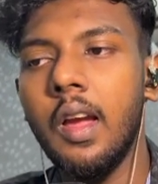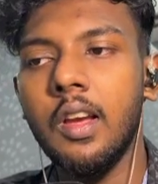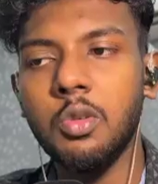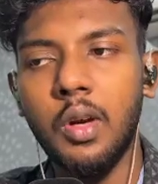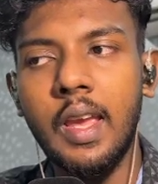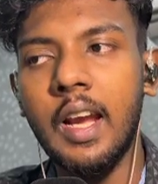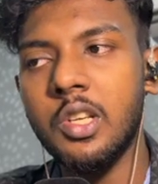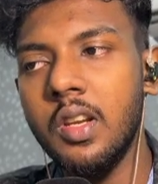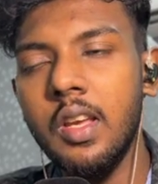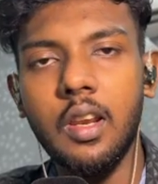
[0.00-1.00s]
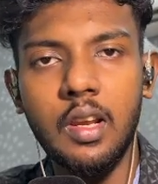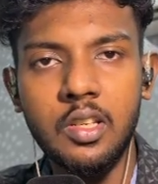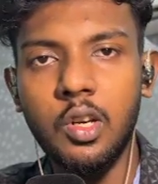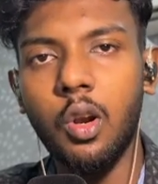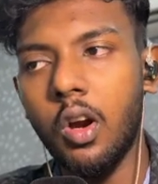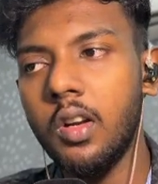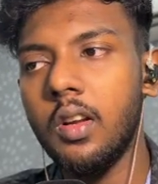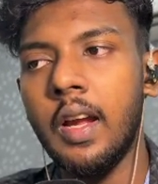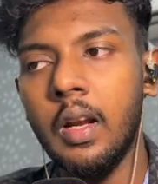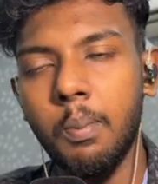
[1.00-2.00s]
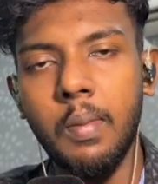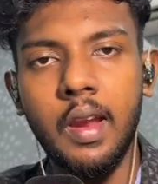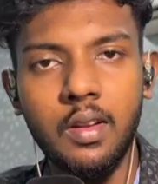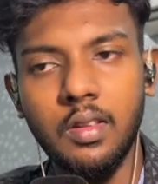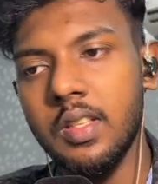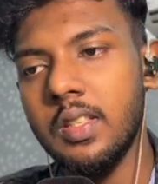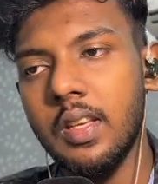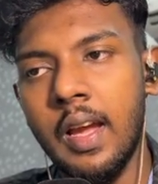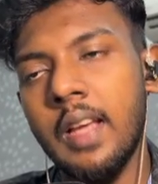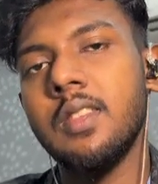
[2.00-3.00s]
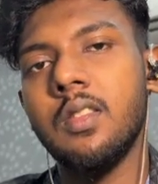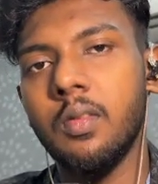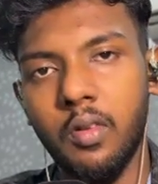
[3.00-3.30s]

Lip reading: So I actually rushed a lot and made this as